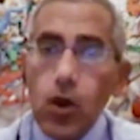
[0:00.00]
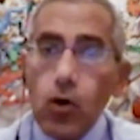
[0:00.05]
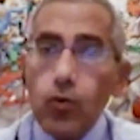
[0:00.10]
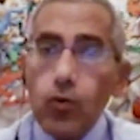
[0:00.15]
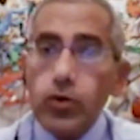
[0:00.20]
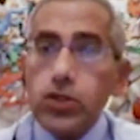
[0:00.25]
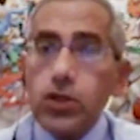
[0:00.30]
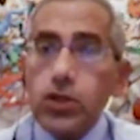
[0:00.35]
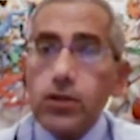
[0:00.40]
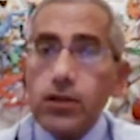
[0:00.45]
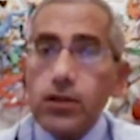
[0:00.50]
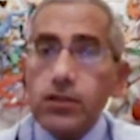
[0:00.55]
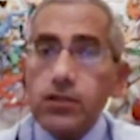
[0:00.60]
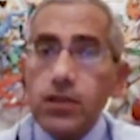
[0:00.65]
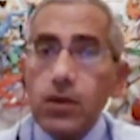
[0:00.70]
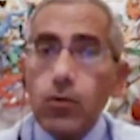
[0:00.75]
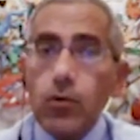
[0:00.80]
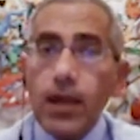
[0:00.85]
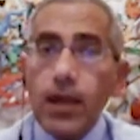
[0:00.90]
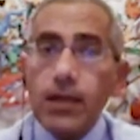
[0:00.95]
which is going to
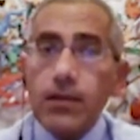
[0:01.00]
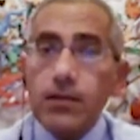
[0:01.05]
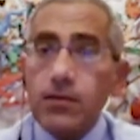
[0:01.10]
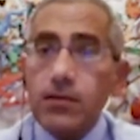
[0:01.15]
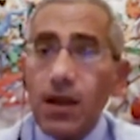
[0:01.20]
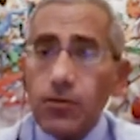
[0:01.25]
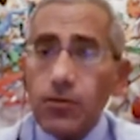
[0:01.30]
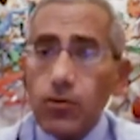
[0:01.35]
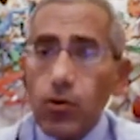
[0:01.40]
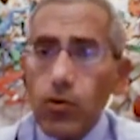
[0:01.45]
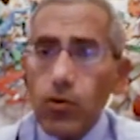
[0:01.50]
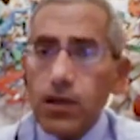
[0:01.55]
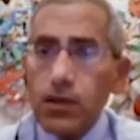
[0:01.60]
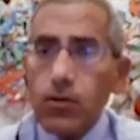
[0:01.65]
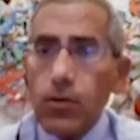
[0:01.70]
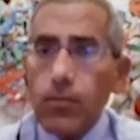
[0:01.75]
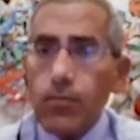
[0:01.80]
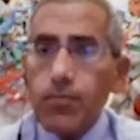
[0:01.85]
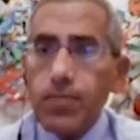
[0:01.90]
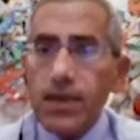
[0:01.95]
stimulate not only
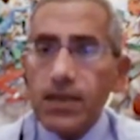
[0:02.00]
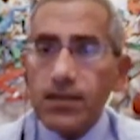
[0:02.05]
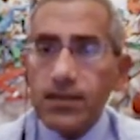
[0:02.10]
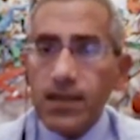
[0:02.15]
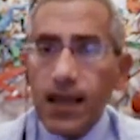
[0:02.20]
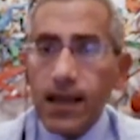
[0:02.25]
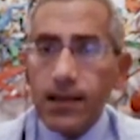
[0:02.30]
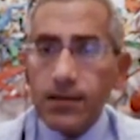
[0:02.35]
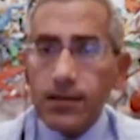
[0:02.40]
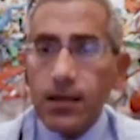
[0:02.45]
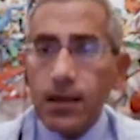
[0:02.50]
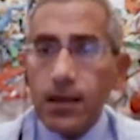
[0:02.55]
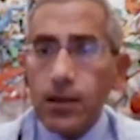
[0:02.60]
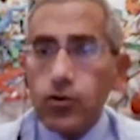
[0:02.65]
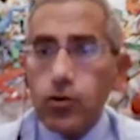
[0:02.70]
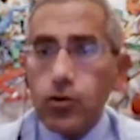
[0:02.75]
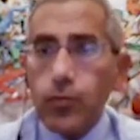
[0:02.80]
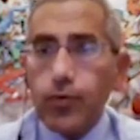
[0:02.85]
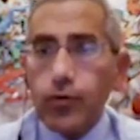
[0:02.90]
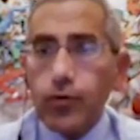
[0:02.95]
the B cells
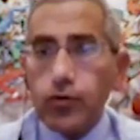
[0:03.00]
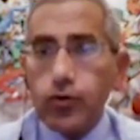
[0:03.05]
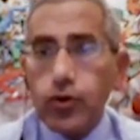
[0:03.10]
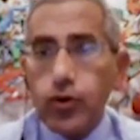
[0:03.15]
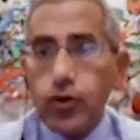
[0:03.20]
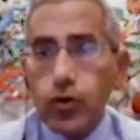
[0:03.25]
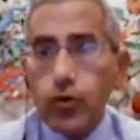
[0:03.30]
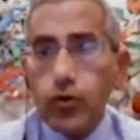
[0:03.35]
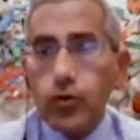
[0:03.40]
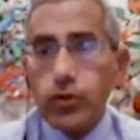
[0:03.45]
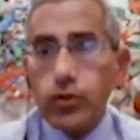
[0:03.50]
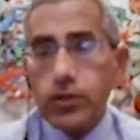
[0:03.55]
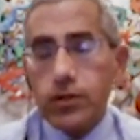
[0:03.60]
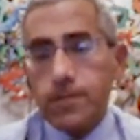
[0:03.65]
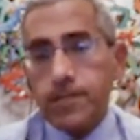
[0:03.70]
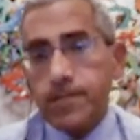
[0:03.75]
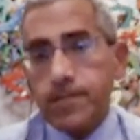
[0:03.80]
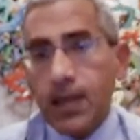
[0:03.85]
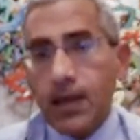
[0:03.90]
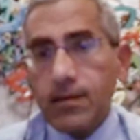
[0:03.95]
to produce
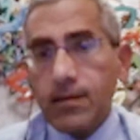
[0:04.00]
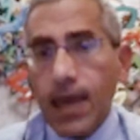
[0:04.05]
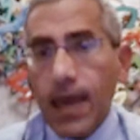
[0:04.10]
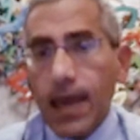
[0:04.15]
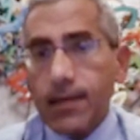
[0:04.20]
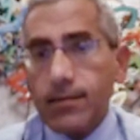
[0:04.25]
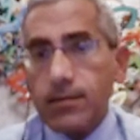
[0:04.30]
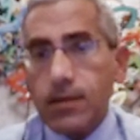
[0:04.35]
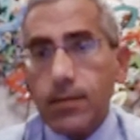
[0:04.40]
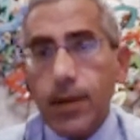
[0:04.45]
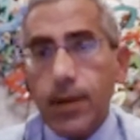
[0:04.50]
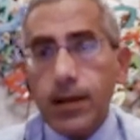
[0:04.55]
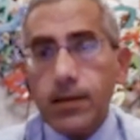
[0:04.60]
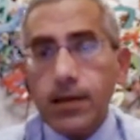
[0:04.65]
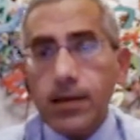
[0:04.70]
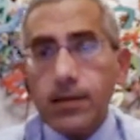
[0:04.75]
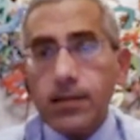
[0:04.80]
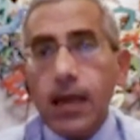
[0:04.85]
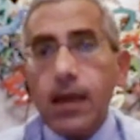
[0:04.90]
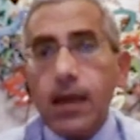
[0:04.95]
the
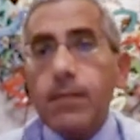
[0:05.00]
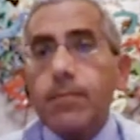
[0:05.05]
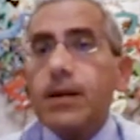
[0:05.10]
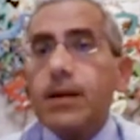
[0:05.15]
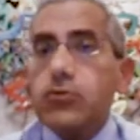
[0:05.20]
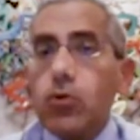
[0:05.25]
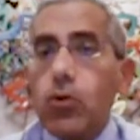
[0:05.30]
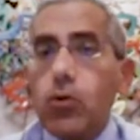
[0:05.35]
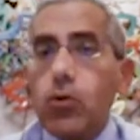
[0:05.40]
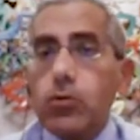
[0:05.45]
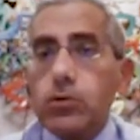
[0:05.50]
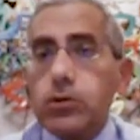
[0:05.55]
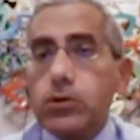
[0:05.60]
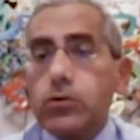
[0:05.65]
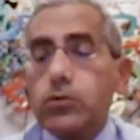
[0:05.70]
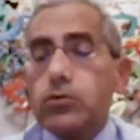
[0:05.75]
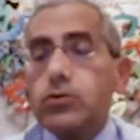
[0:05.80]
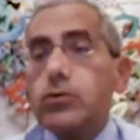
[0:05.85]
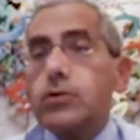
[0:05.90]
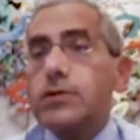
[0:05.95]
antibodies, but
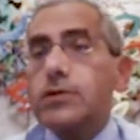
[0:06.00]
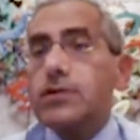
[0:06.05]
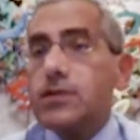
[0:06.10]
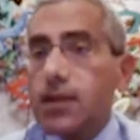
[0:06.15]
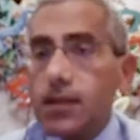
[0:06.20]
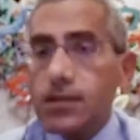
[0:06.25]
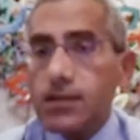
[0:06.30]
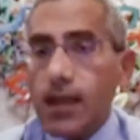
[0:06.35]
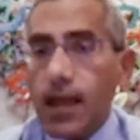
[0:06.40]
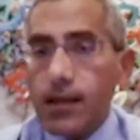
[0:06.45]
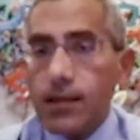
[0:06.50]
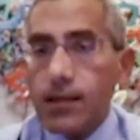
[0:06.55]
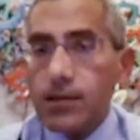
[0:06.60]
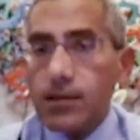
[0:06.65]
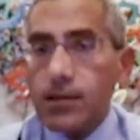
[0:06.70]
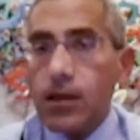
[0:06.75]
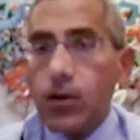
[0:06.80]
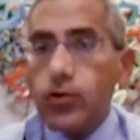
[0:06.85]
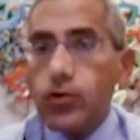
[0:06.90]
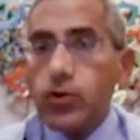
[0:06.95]
also to T cells,